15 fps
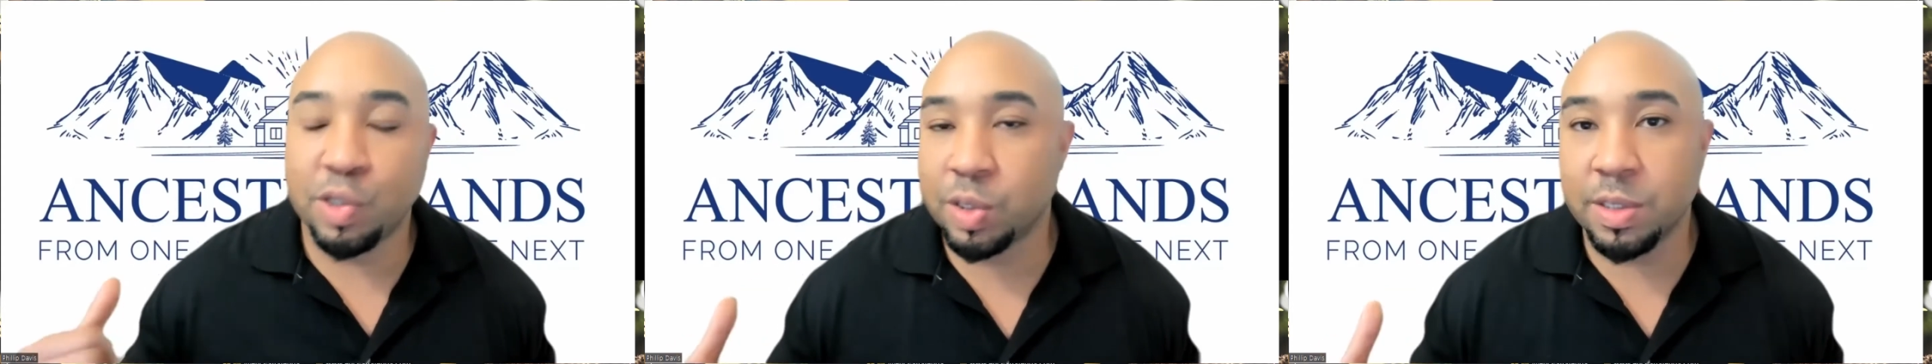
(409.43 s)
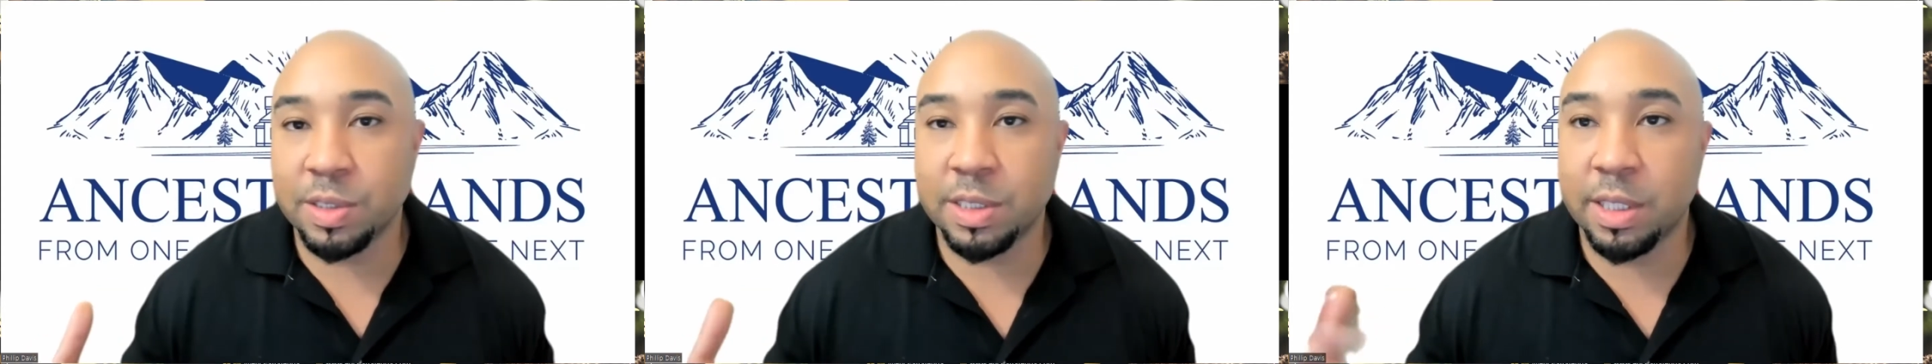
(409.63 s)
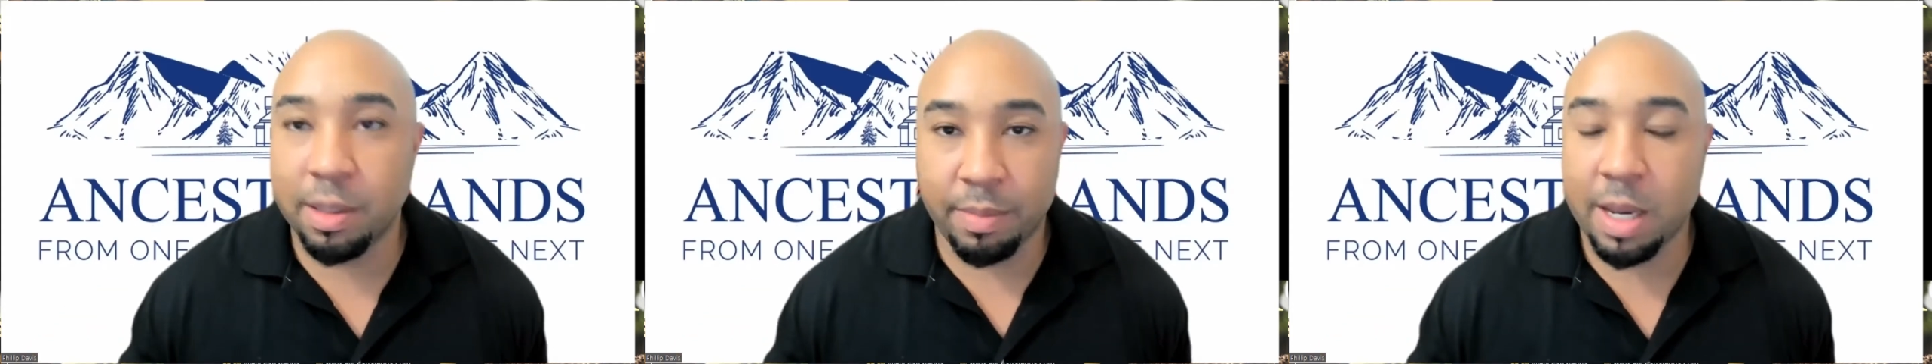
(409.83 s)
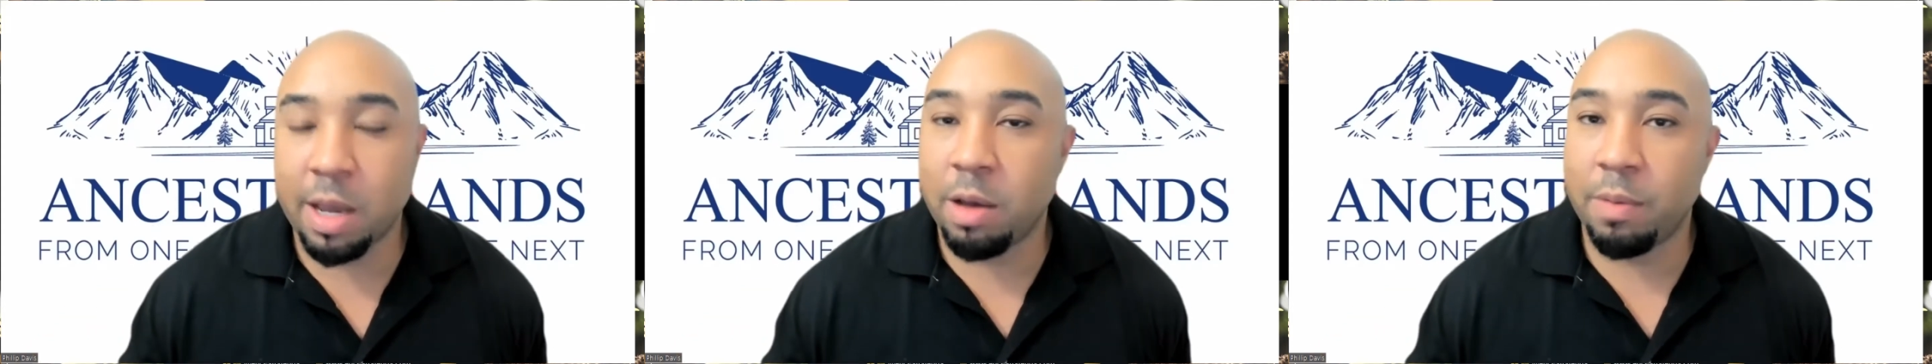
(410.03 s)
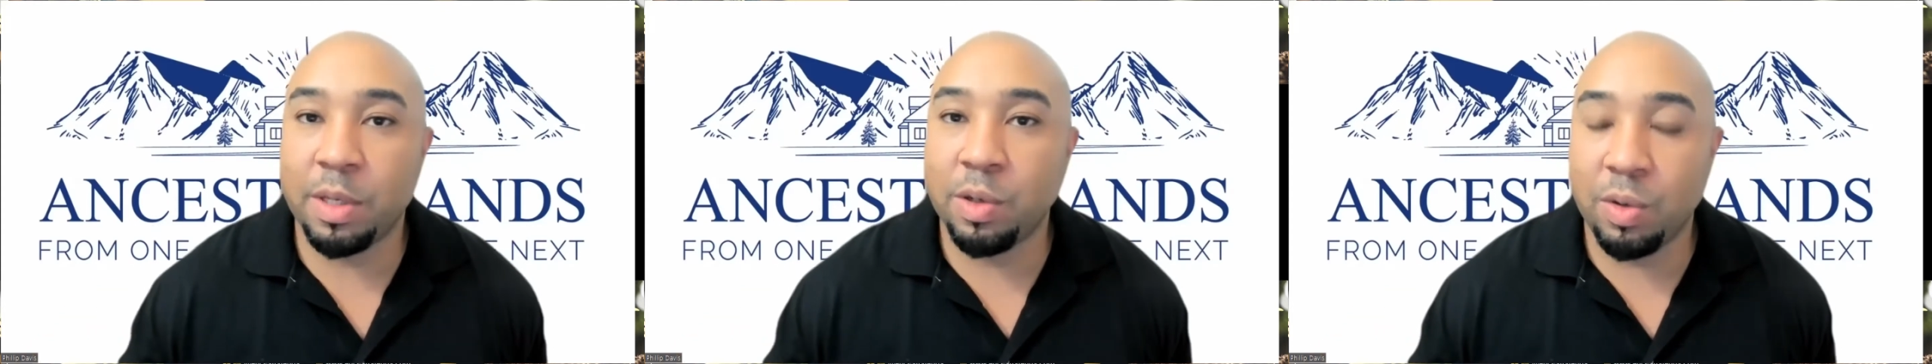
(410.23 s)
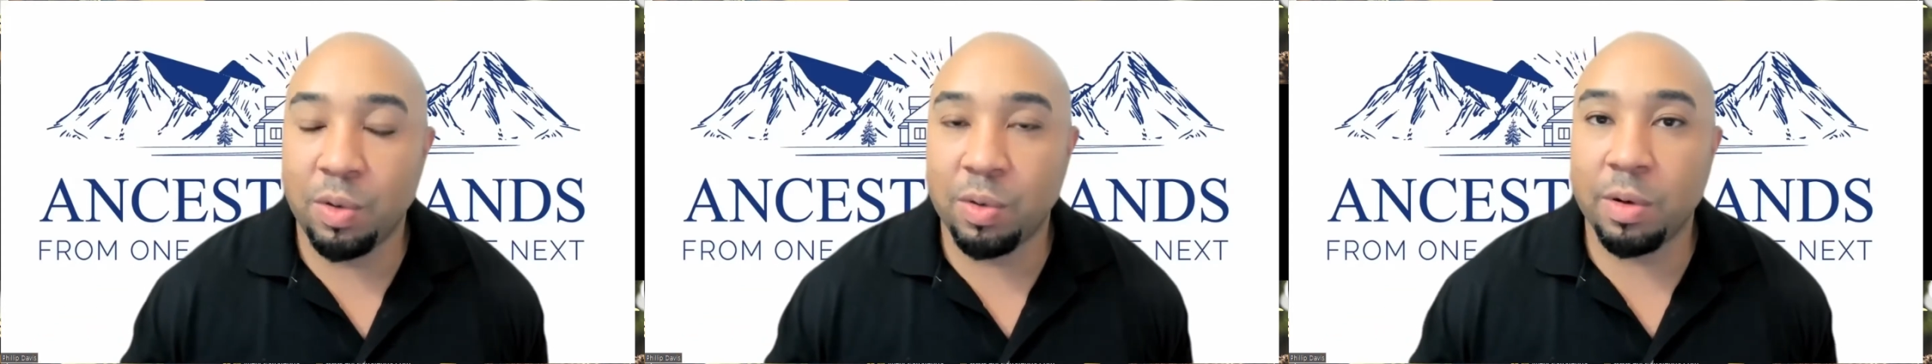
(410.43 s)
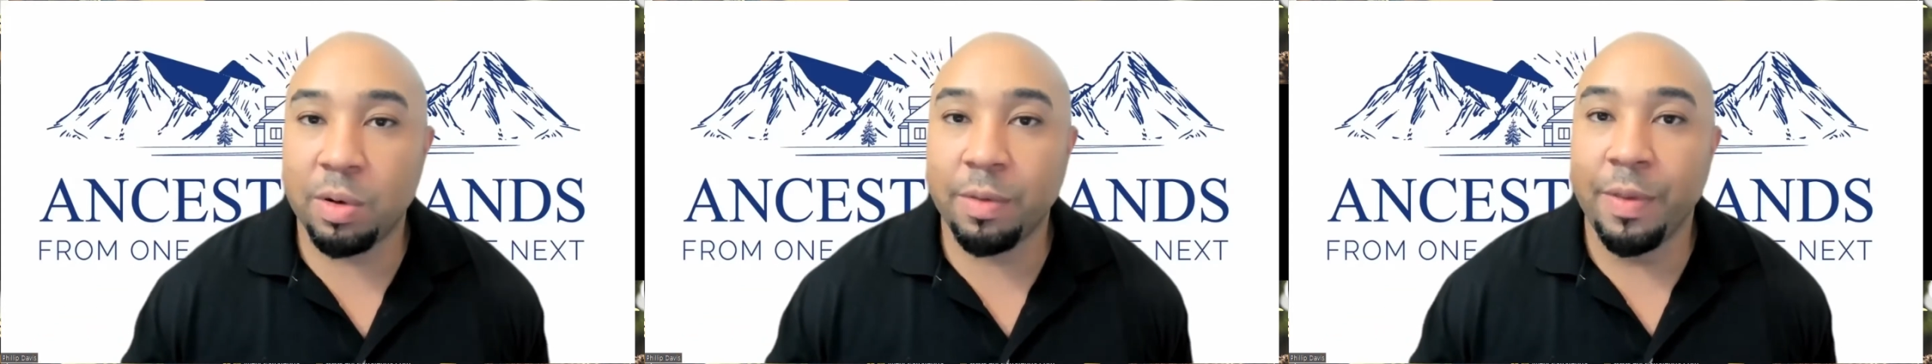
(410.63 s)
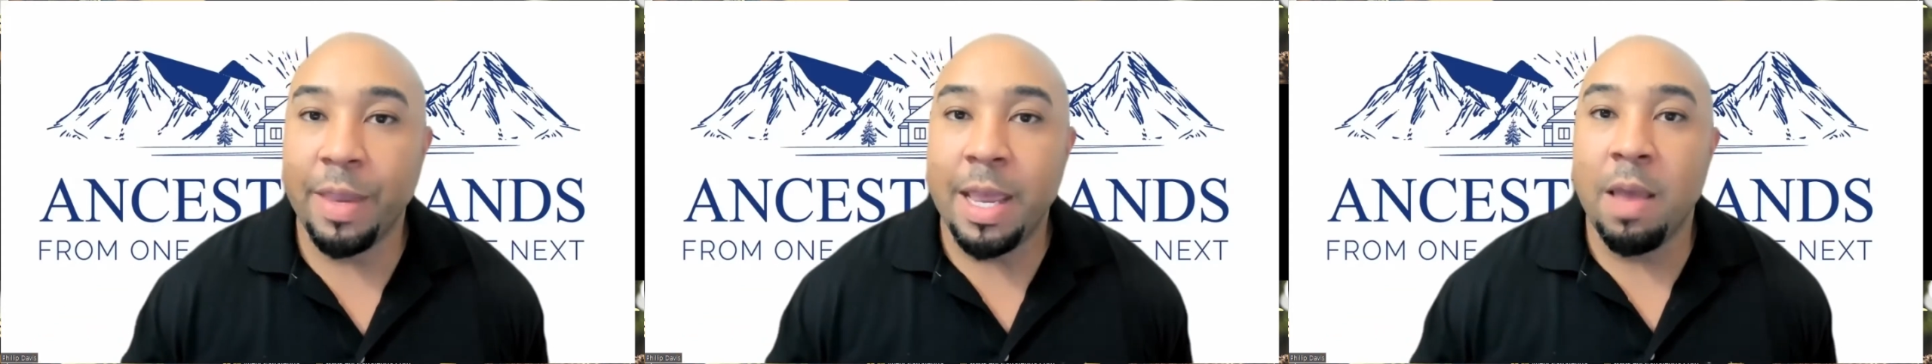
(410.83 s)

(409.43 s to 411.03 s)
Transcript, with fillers: Jersey. I'm now I'm in New York.